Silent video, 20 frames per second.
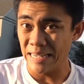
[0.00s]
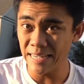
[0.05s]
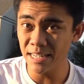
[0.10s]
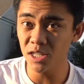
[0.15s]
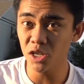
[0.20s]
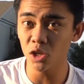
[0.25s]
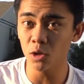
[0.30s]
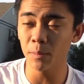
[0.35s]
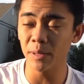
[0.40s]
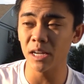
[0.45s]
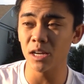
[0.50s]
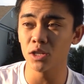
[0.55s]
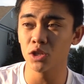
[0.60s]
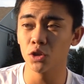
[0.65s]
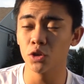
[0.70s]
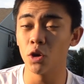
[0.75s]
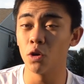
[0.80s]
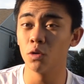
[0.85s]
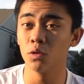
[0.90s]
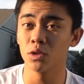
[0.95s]
easier because
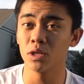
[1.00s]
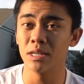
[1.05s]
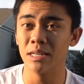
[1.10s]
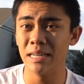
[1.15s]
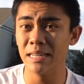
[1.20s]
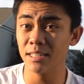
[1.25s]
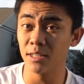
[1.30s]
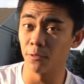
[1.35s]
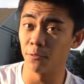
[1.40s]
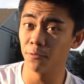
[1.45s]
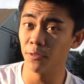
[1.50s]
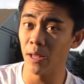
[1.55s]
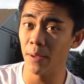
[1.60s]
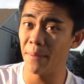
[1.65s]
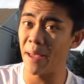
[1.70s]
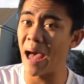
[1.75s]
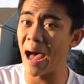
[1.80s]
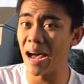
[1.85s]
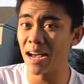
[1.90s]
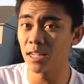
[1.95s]
you don't need to
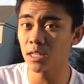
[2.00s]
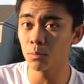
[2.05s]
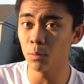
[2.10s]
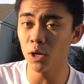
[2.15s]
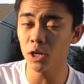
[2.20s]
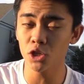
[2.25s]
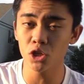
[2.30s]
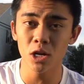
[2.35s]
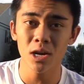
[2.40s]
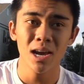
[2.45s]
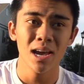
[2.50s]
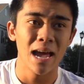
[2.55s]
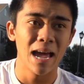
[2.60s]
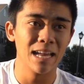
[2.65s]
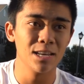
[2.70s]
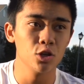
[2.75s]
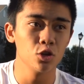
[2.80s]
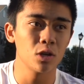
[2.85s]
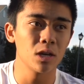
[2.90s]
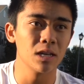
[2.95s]
flip as much
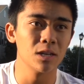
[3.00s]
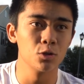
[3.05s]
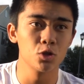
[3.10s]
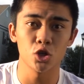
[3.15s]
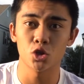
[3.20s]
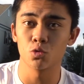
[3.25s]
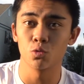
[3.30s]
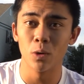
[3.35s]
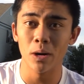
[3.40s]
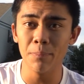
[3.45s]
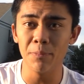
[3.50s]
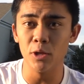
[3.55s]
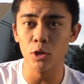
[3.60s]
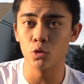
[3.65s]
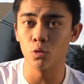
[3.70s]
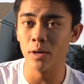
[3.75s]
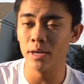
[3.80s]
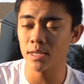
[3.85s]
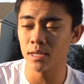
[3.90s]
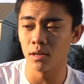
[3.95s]
and you can just rip the
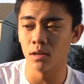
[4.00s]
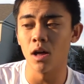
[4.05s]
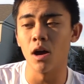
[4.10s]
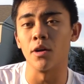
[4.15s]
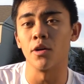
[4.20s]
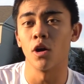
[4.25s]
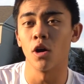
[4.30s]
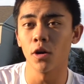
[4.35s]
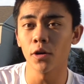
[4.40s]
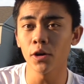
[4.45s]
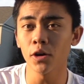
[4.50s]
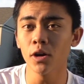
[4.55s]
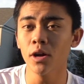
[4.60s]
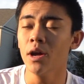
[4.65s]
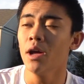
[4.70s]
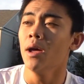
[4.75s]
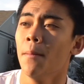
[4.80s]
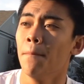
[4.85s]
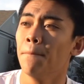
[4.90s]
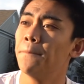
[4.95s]
twist a lot harder,
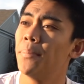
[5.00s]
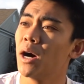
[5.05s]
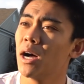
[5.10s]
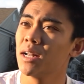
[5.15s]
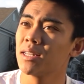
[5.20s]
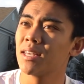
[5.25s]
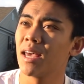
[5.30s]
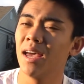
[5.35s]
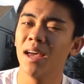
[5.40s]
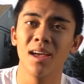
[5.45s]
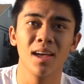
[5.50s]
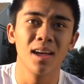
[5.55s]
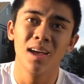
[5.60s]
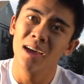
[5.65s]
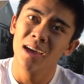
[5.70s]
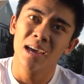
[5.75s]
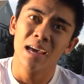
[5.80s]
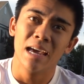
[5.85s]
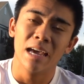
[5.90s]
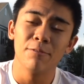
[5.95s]
but
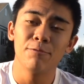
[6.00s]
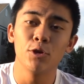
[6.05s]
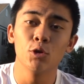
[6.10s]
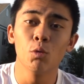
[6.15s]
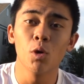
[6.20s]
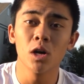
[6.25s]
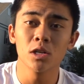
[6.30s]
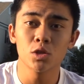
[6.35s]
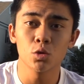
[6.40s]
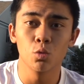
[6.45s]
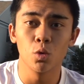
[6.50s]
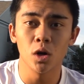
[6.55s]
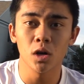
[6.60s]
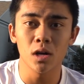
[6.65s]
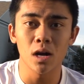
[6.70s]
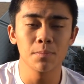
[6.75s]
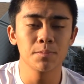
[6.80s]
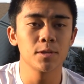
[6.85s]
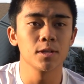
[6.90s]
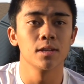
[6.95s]
if you want to
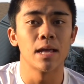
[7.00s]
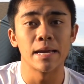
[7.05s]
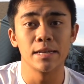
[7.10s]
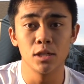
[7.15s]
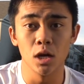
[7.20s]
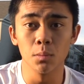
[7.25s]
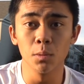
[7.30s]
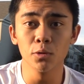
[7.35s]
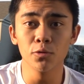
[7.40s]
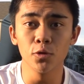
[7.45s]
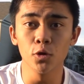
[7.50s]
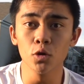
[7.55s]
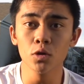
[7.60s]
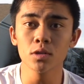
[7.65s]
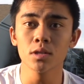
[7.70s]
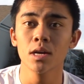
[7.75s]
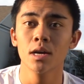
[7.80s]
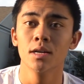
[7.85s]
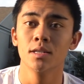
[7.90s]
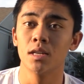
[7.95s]
work up to like double
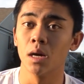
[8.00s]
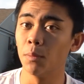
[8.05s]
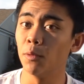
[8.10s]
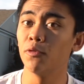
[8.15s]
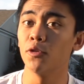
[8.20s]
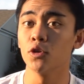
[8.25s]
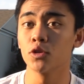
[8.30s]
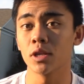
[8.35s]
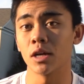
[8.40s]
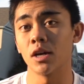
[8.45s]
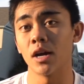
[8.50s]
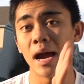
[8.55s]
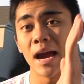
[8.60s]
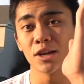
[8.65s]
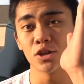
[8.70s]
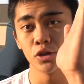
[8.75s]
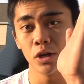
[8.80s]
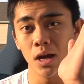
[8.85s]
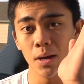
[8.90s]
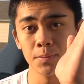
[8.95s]
fulls that are
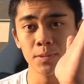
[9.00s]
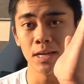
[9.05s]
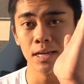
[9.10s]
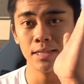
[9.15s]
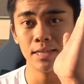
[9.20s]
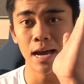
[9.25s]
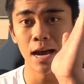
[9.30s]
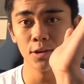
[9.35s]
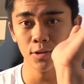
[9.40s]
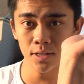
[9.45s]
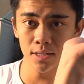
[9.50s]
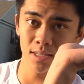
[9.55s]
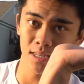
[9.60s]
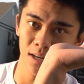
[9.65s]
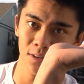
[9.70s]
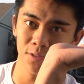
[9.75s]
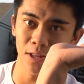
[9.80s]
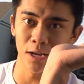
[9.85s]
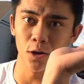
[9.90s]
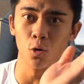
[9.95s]
actually upside down
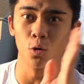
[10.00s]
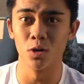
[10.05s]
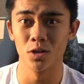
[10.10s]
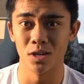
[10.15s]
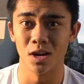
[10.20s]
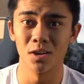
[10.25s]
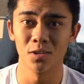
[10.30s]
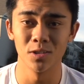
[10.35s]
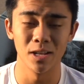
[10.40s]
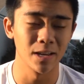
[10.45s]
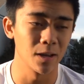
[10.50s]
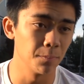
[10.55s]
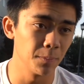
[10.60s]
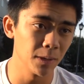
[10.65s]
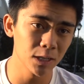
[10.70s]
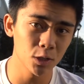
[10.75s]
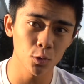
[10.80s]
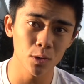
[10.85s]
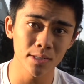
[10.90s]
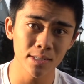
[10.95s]
instead of like horizontal like a
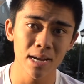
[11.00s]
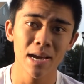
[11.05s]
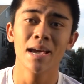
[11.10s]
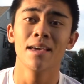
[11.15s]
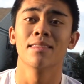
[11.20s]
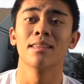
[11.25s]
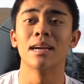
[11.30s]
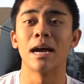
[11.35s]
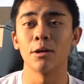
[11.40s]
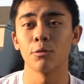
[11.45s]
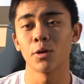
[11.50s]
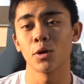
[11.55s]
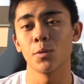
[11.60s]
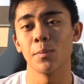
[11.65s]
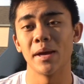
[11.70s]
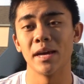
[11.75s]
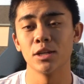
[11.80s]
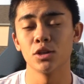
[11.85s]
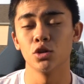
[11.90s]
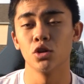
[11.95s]
B-twist, then I
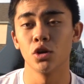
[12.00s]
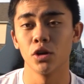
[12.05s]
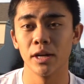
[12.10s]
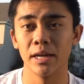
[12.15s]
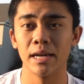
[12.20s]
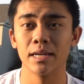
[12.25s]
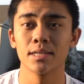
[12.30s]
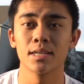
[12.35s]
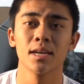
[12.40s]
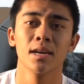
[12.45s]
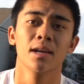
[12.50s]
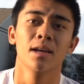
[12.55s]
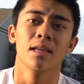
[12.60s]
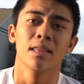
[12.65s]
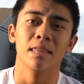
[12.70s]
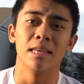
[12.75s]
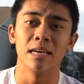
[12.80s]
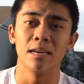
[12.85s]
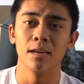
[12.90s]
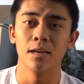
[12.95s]
recommend learning it
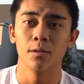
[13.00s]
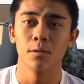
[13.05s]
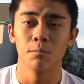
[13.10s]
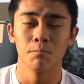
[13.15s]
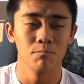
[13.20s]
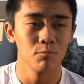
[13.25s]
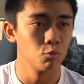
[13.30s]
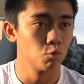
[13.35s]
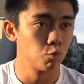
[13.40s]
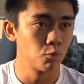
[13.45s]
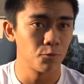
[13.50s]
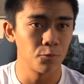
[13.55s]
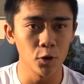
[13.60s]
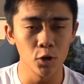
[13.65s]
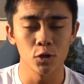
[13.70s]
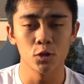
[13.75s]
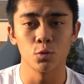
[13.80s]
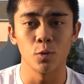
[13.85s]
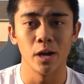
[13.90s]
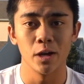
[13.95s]
the
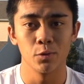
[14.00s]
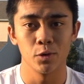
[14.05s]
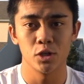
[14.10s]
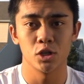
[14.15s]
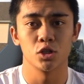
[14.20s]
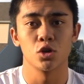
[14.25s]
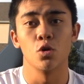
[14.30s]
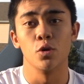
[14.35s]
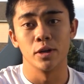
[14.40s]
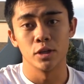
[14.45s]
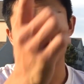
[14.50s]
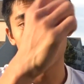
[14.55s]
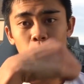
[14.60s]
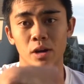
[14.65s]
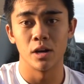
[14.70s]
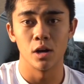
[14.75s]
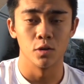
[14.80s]
first way, which is going straight